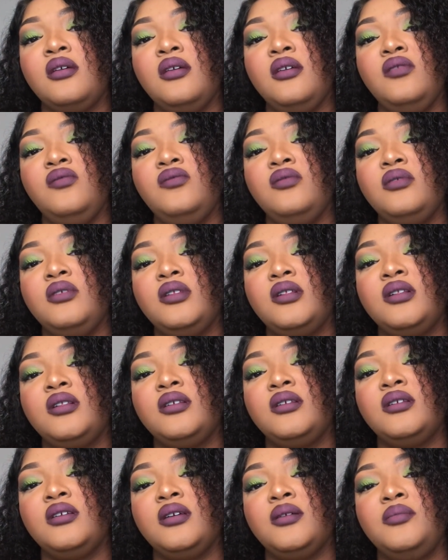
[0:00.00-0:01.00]
You,
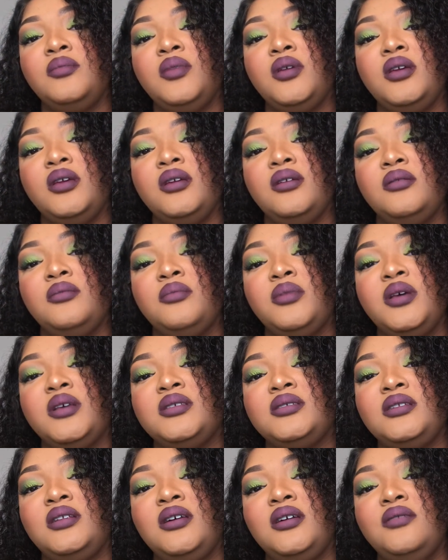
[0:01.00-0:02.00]
I mean,
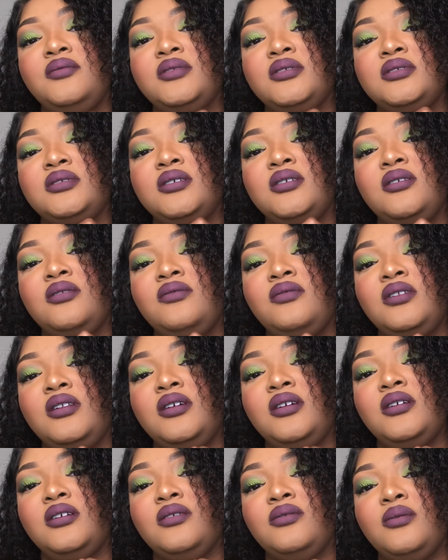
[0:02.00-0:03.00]
best love is
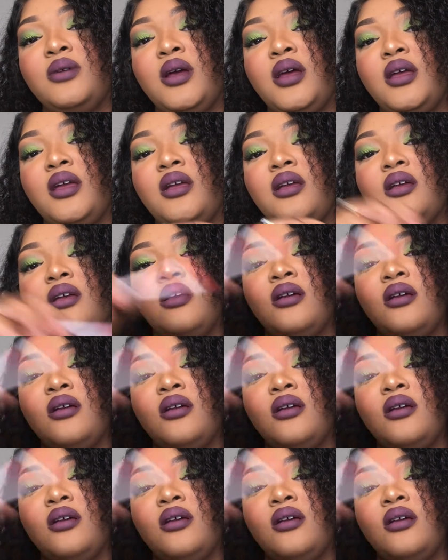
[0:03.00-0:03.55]
self-love, right?